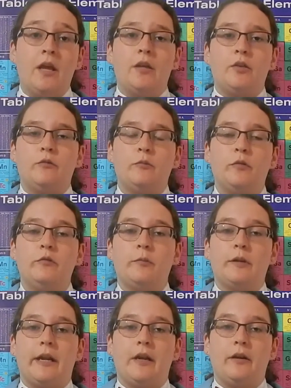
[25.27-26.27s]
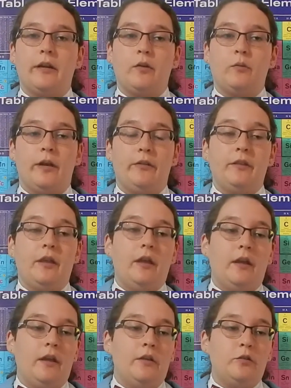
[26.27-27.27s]
You've moved from an area with
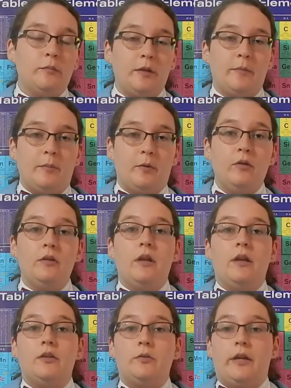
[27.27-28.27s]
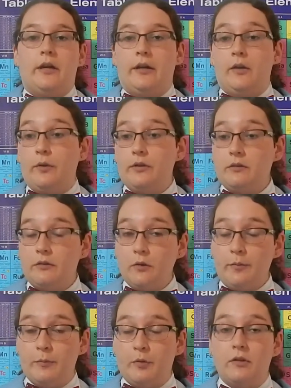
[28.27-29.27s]
too many people to an area with no
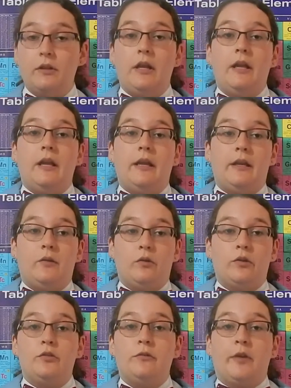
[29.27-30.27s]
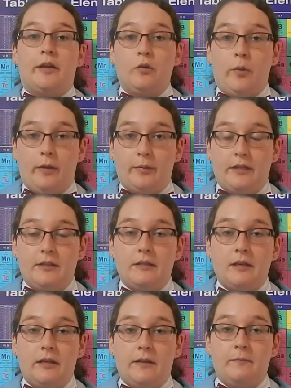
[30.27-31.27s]
people in order to find a quiet place to
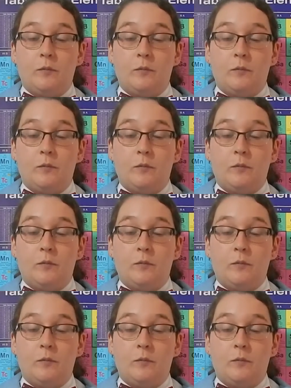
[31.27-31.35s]
study.